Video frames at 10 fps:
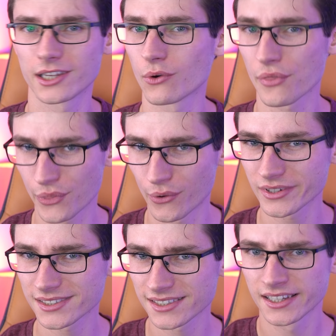hear your
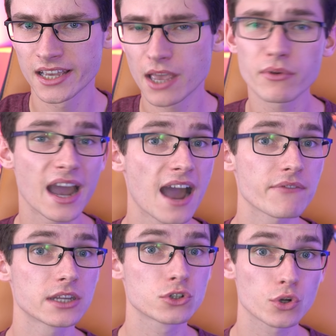thoughts. If you
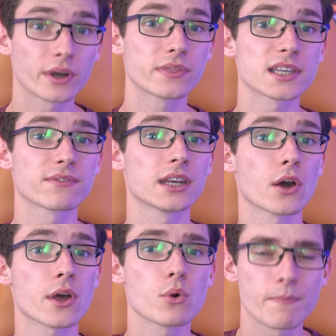have enjoyed this
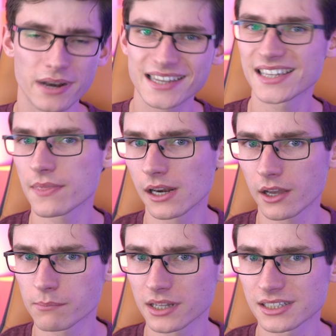video though, please hit the
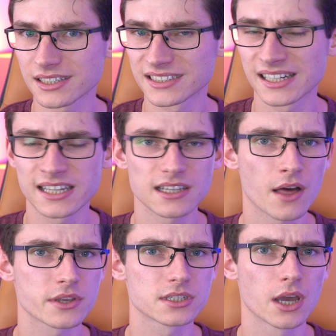like button as it lets
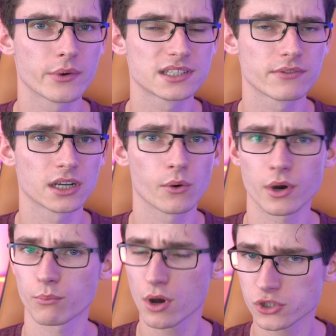others know it's a video
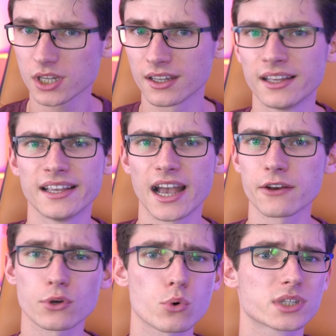worth watching.
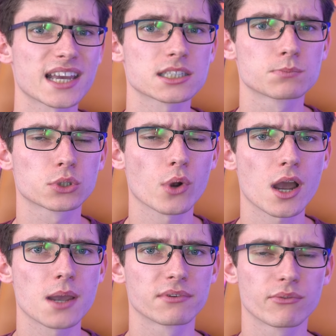And of course, get
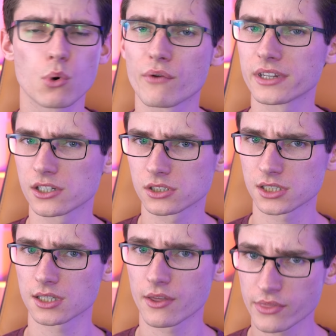subscribed for more videos
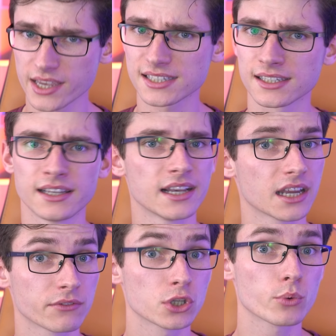just like this.
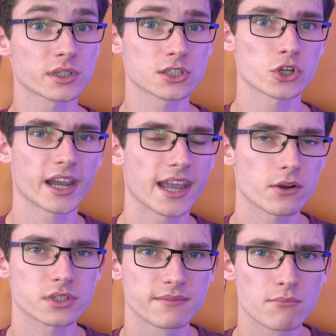And if you do want to check
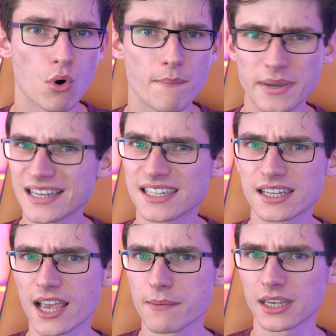out some more
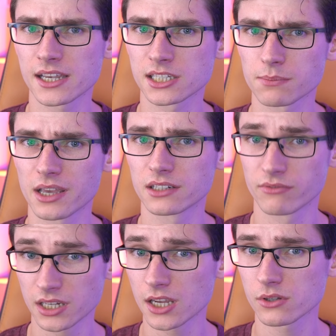PC gaming explained
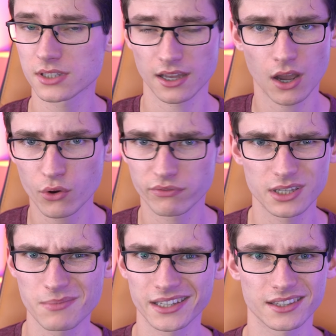videos that
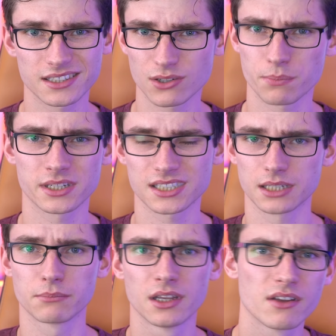hopefully make this topic
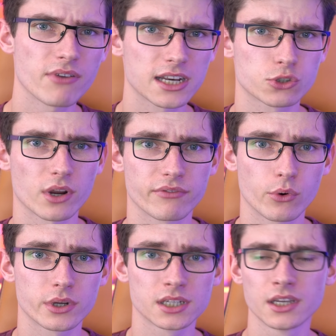seem fairly
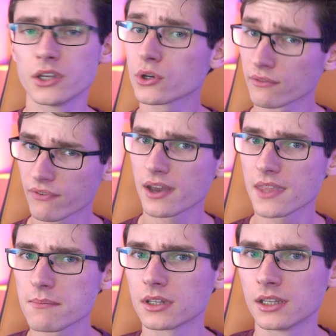straightforward, you can
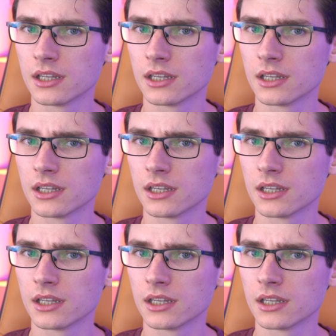find them